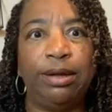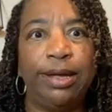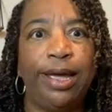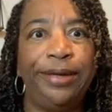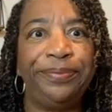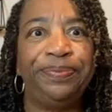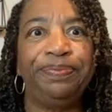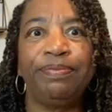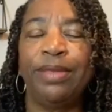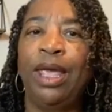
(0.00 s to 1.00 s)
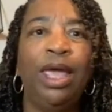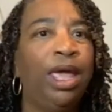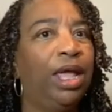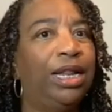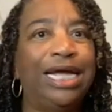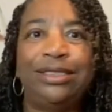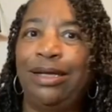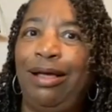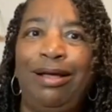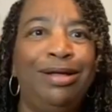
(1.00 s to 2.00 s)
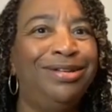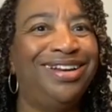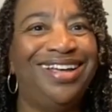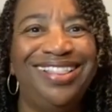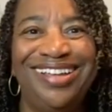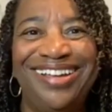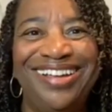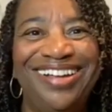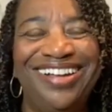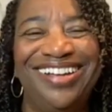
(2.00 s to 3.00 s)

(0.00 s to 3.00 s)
Okay, that's a whole nother